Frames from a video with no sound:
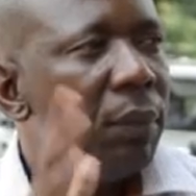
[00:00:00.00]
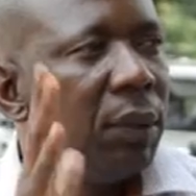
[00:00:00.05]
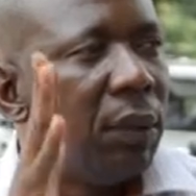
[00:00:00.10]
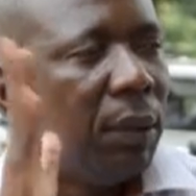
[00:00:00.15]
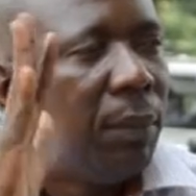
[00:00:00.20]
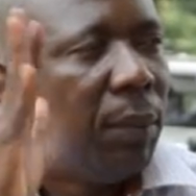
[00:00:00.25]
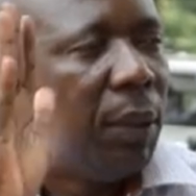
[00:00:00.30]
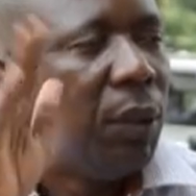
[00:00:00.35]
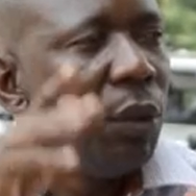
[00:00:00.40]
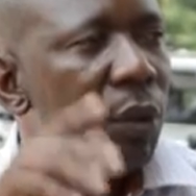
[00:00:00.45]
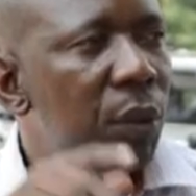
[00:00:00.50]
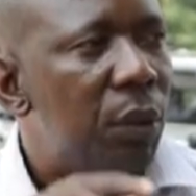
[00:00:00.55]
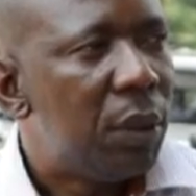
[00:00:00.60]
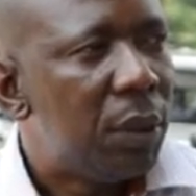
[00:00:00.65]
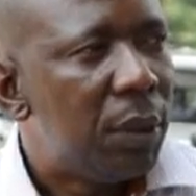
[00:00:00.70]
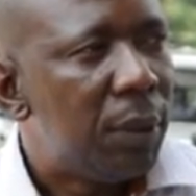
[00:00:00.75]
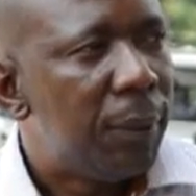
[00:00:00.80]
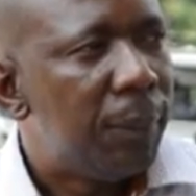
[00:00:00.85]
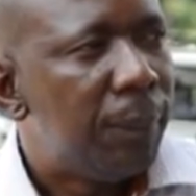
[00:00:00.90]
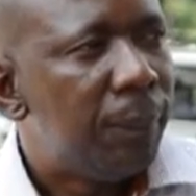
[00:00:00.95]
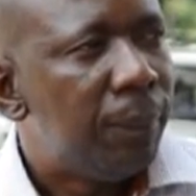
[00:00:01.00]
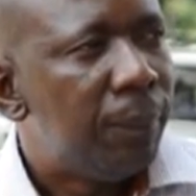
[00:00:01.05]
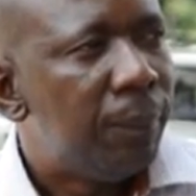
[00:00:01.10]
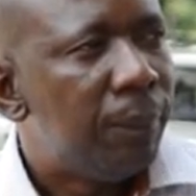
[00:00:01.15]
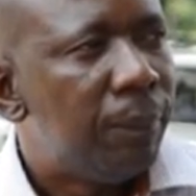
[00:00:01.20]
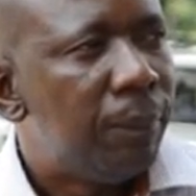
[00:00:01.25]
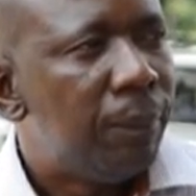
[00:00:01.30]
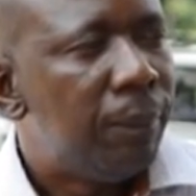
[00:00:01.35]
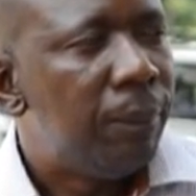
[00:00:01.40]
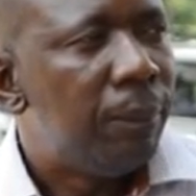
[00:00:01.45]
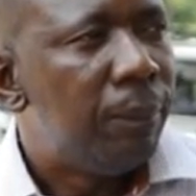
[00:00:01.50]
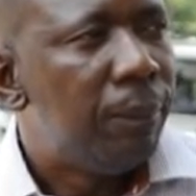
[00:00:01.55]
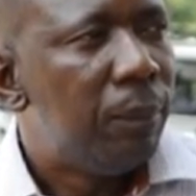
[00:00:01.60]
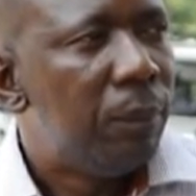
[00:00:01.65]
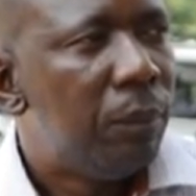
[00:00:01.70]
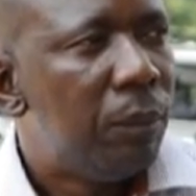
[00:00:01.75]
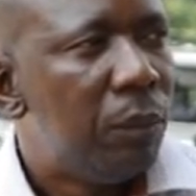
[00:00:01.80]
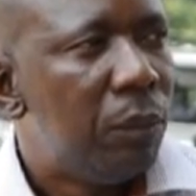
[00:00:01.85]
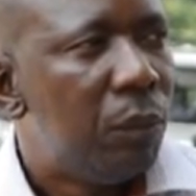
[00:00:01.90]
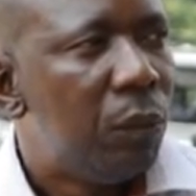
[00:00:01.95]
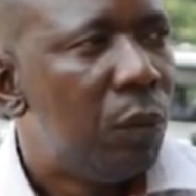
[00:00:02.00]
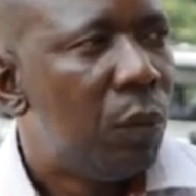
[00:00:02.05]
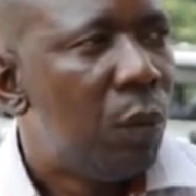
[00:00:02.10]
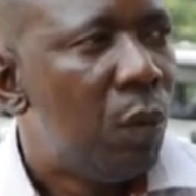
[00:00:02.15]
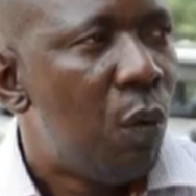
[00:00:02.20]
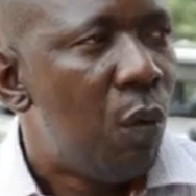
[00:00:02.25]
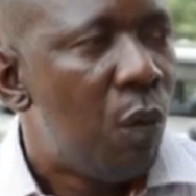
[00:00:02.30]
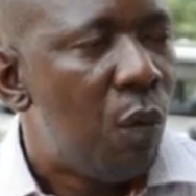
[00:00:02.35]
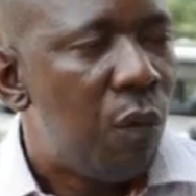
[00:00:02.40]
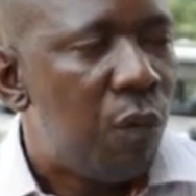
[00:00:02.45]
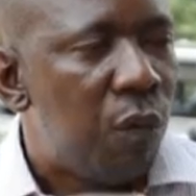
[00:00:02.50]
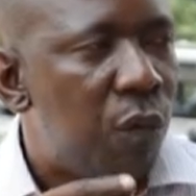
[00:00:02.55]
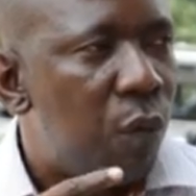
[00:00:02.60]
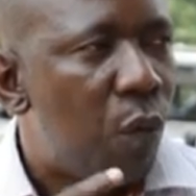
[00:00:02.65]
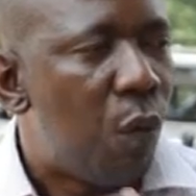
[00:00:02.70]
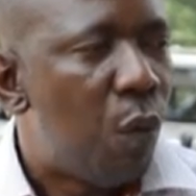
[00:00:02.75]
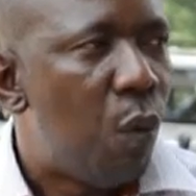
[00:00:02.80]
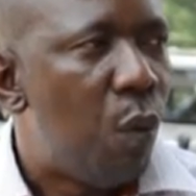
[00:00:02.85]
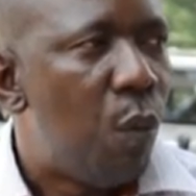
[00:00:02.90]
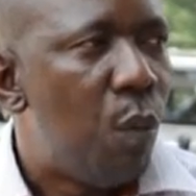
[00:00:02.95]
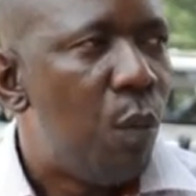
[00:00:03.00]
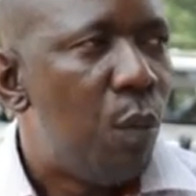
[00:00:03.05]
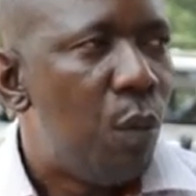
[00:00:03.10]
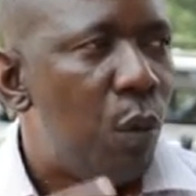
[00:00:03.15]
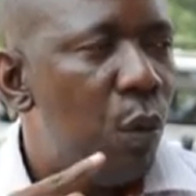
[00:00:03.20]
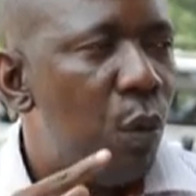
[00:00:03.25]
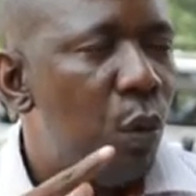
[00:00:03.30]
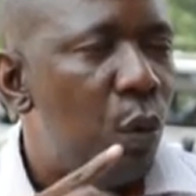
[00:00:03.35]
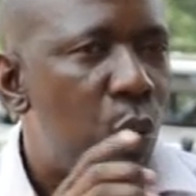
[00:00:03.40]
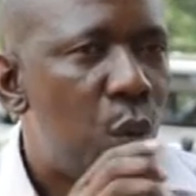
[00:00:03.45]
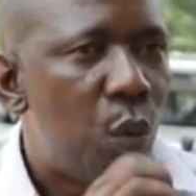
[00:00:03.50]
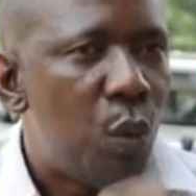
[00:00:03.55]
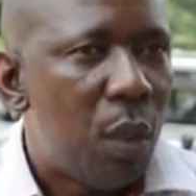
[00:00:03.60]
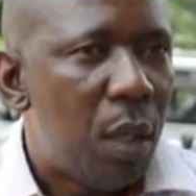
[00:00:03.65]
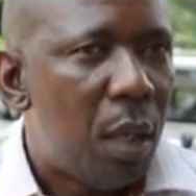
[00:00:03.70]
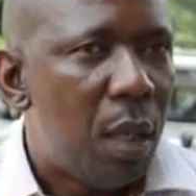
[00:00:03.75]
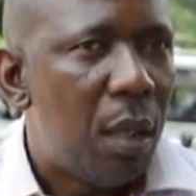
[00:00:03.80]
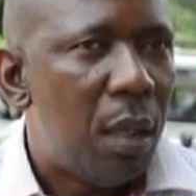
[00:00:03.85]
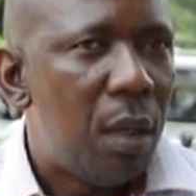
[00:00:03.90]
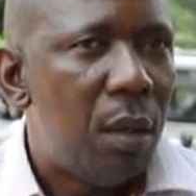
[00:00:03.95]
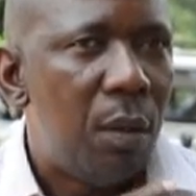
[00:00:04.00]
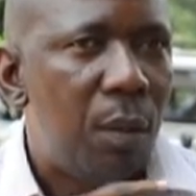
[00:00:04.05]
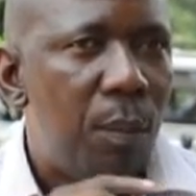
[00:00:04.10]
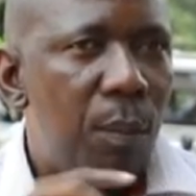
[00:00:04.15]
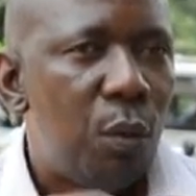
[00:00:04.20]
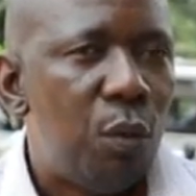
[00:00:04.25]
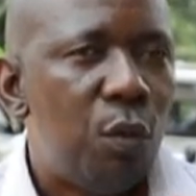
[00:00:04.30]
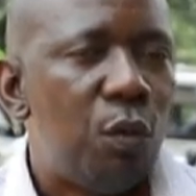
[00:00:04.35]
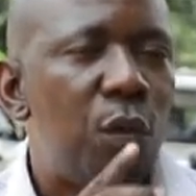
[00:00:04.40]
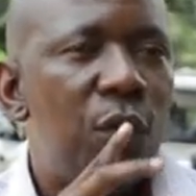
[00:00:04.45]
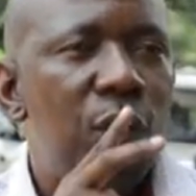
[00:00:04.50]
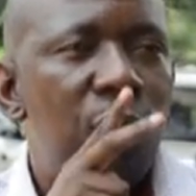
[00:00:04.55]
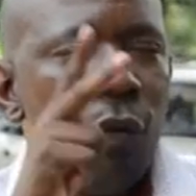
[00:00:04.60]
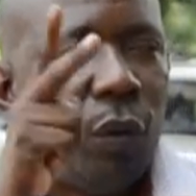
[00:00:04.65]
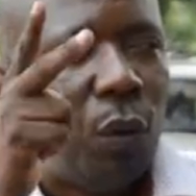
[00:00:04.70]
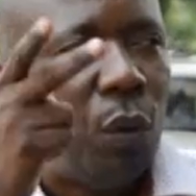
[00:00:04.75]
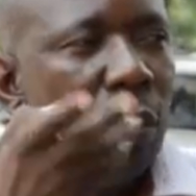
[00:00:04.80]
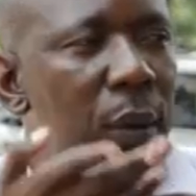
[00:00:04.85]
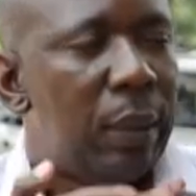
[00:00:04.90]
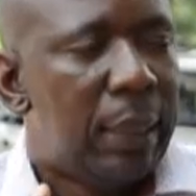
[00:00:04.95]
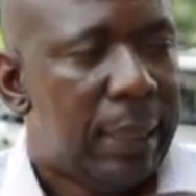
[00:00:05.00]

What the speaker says: it's a part of the Deaf Awareness Week. And we always hold these